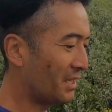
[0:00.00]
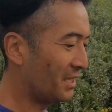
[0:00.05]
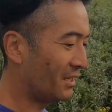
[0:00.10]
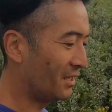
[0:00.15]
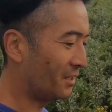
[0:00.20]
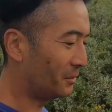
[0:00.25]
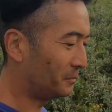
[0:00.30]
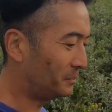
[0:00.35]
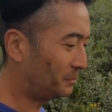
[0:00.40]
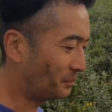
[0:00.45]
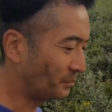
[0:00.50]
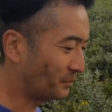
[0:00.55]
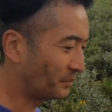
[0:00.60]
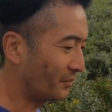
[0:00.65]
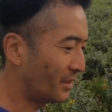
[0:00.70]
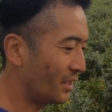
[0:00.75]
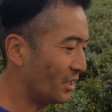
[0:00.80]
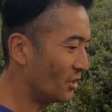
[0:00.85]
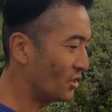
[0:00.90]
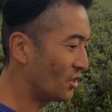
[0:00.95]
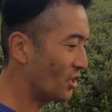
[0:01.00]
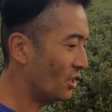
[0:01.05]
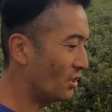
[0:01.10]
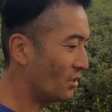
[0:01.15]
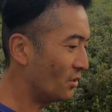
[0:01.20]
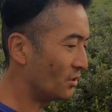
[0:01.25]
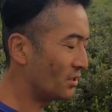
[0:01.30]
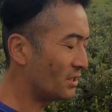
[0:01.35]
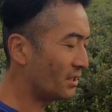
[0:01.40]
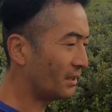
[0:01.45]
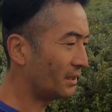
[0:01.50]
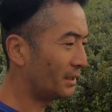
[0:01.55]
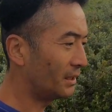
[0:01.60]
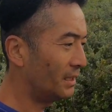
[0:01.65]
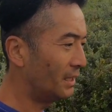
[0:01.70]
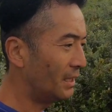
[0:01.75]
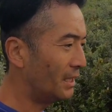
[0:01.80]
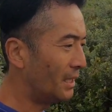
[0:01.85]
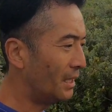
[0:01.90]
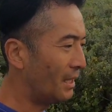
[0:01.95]
you know, you choose
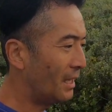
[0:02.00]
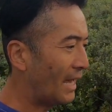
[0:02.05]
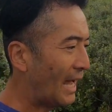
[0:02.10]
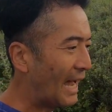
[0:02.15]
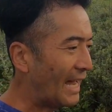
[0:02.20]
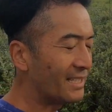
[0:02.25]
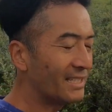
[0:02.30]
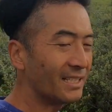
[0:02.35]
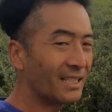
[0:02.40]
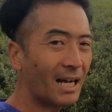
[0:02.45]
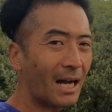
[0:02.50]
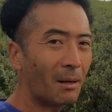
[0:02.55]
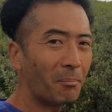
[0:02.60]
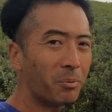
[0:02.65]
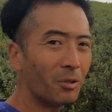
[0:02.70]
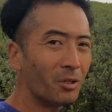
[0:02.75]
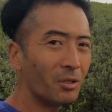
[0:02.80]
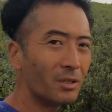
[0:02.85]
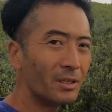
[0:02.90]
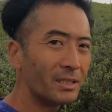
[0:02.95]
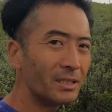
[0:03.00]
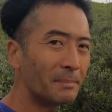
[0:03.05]
as a couple,